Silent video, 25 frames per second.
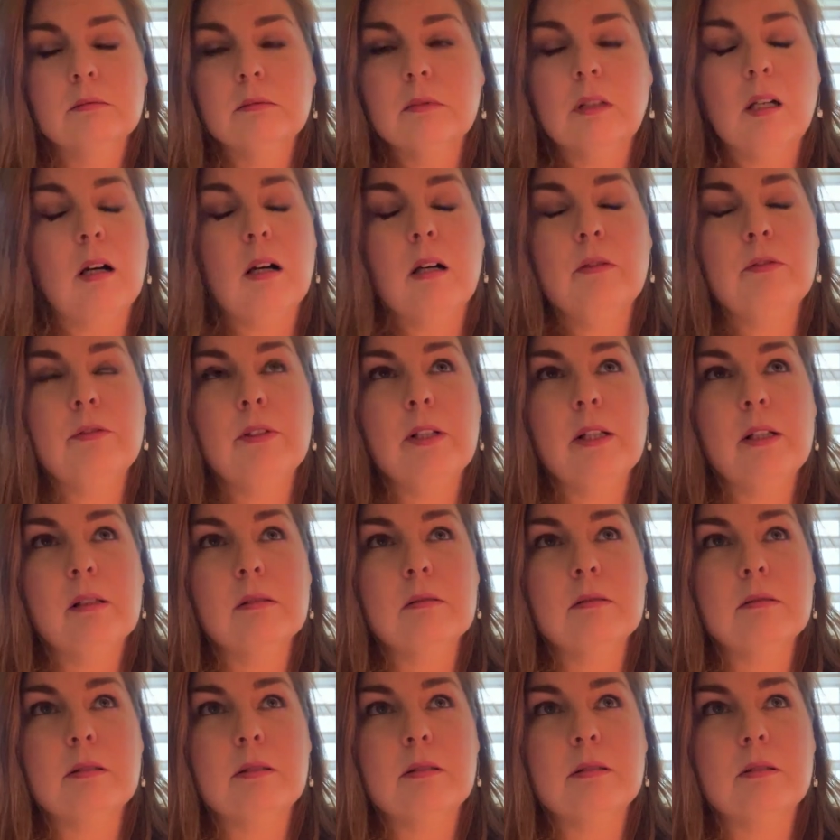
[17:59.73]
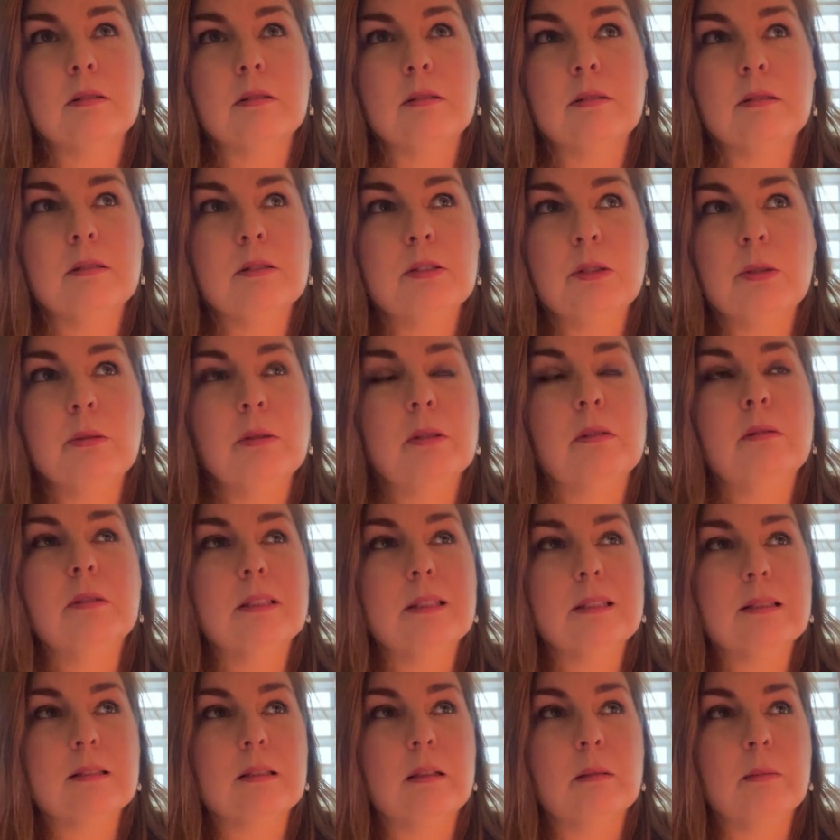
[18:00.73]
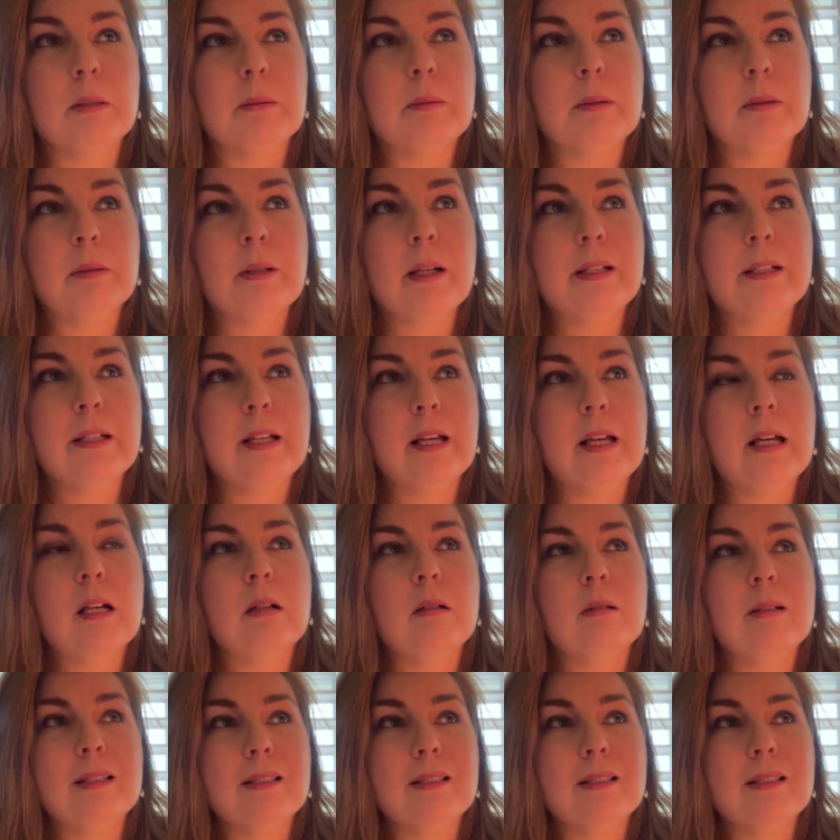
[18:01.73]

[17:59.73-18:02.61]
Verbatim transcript: off notes, just intuitively, it's coming to me right now,